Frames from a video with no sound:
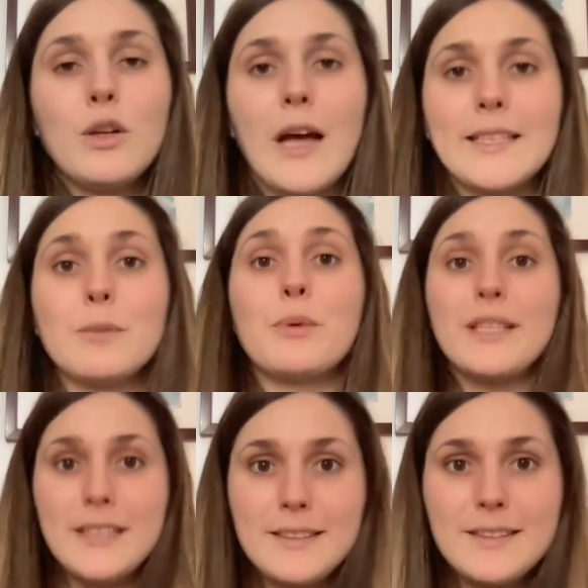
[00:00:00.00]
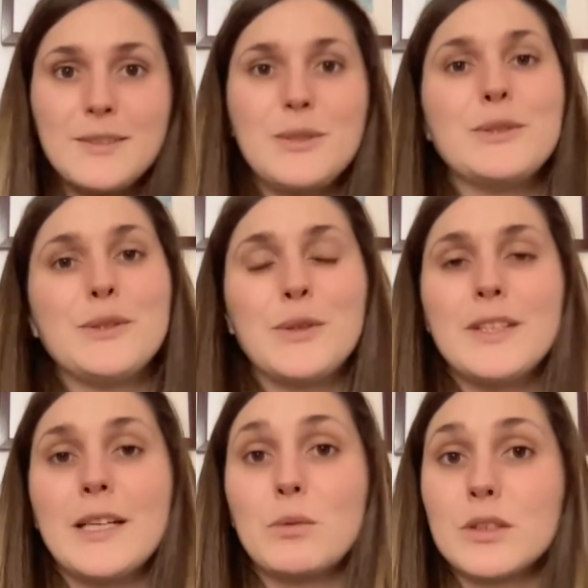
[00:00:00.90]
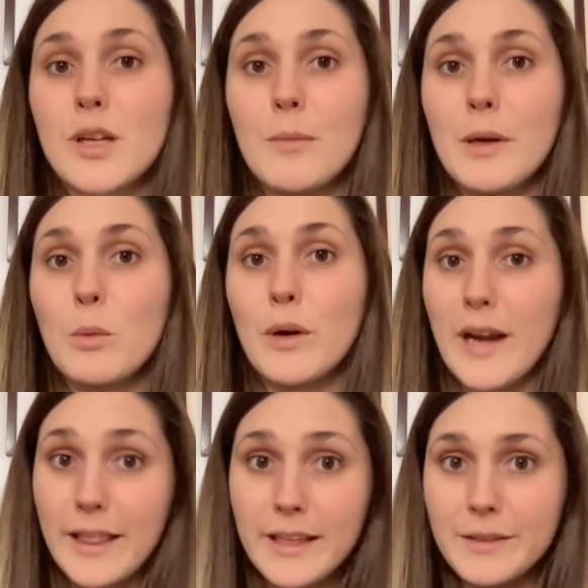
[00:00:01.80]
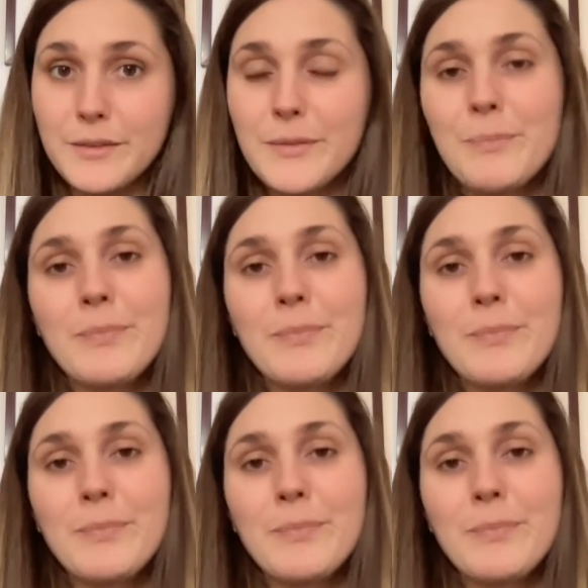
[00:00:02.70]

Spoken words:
as a present to a student that was coming where I live.